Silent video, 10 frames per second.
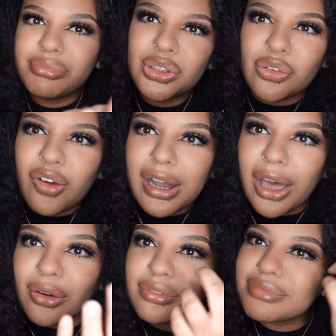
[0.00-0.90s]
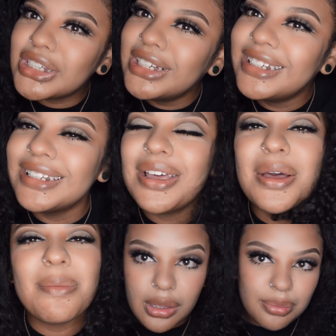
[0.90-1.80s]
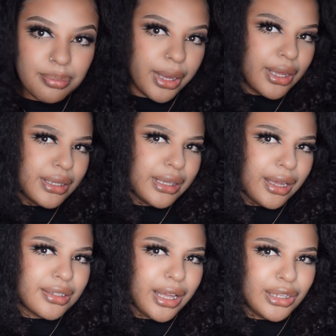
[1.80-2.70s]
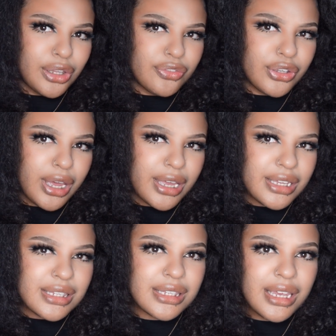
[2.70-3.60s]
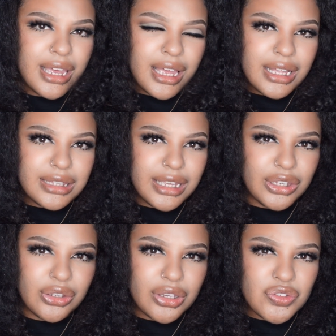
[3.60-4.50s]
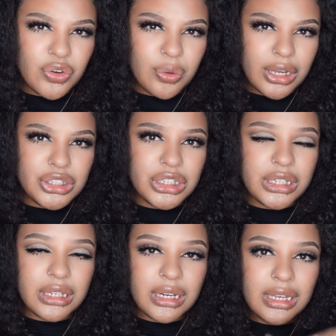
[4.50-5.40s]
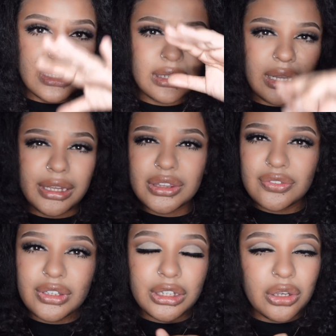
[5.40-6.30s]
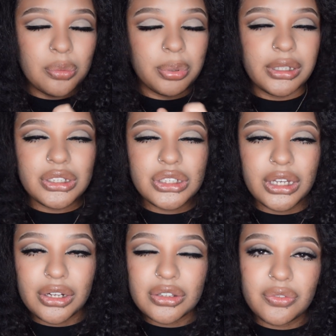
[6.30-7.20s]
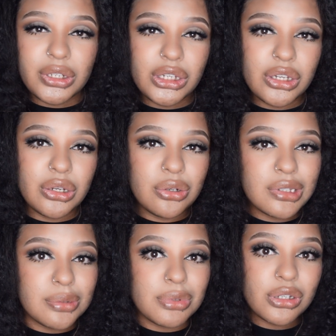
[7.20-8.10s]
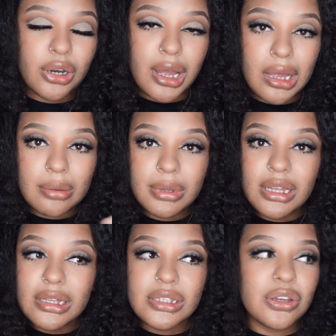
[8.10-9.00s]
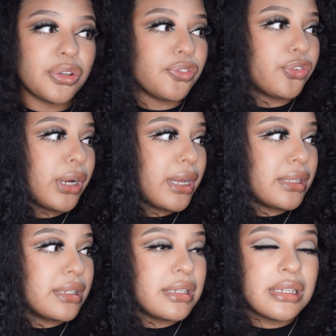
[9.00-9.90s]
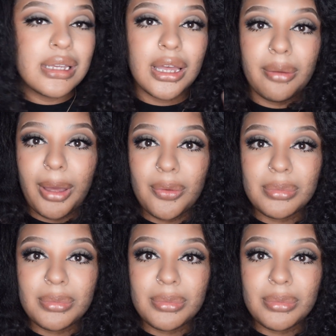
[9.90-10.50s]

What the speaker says: You'll find out. But yeah, I love you guys. Thank you guys for watching. Like the video, please share the video, subscribe, tell your friends about